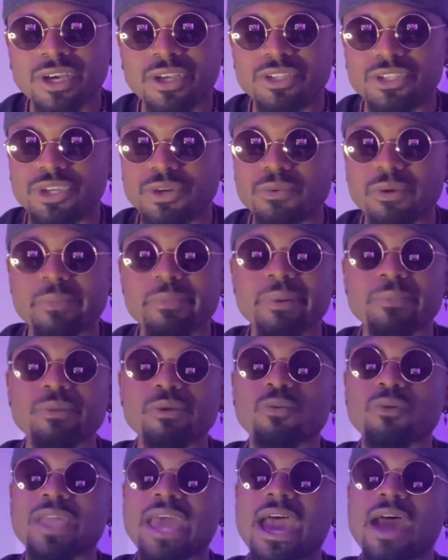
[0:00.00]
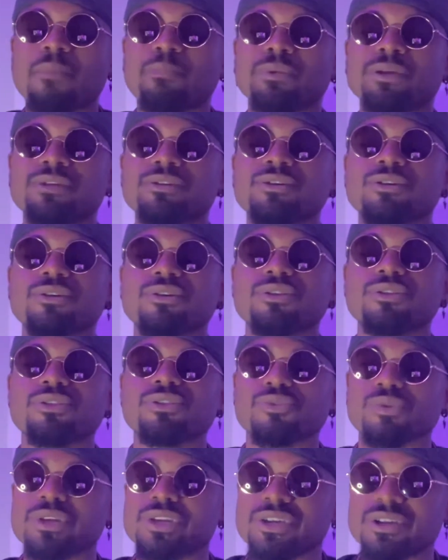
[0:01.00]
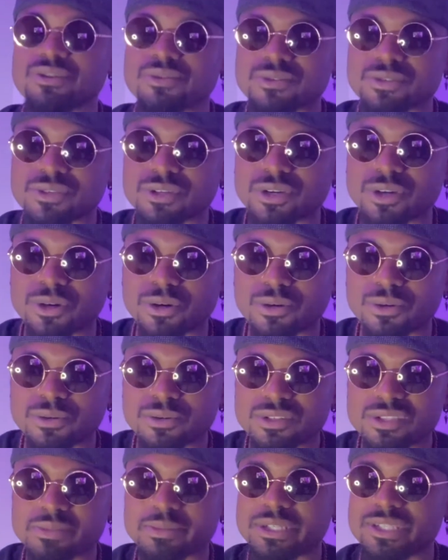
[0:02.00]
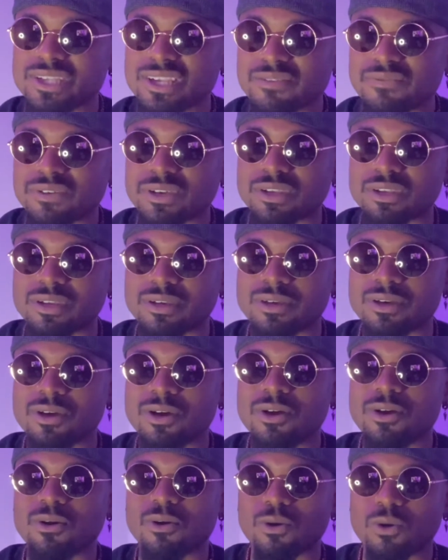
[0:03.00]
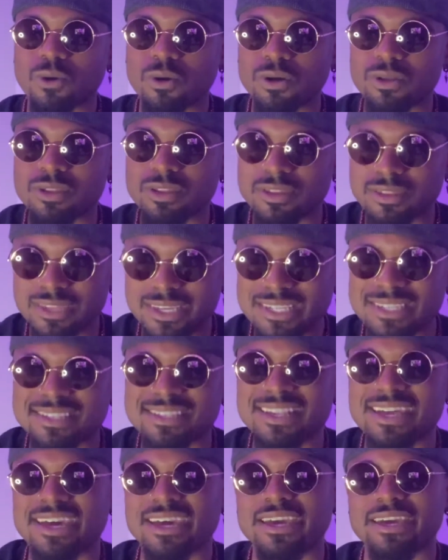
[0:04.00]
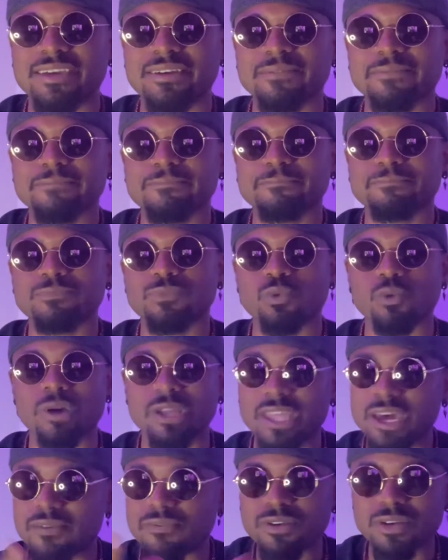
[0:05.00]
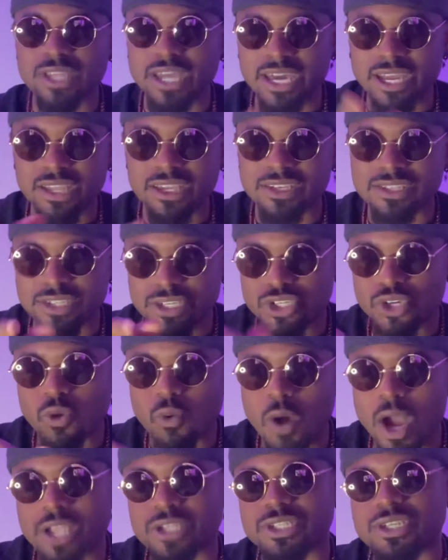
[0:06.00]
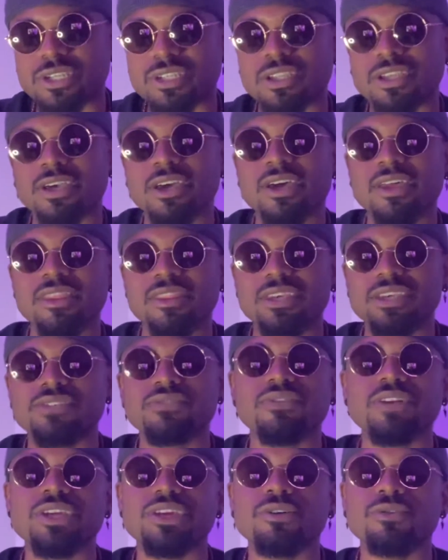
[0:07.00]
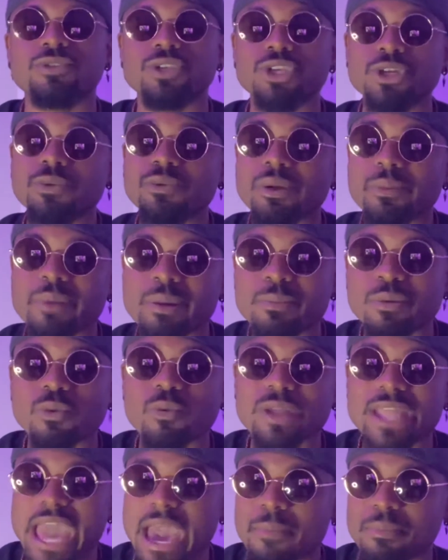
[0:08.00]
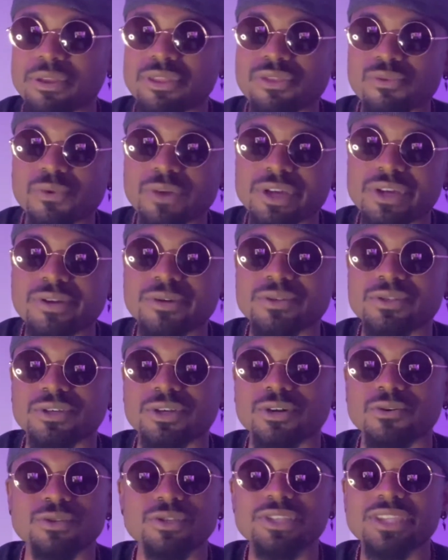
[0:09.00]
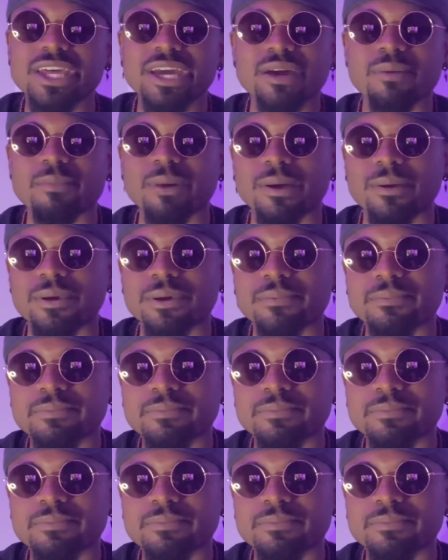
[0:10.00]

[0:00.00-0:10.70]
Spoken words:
Do you remember what happened 3 years ago, specifically on this day, whatever day it is that you're watching this video? Do you remember what happened 3 years ago? Just think about it.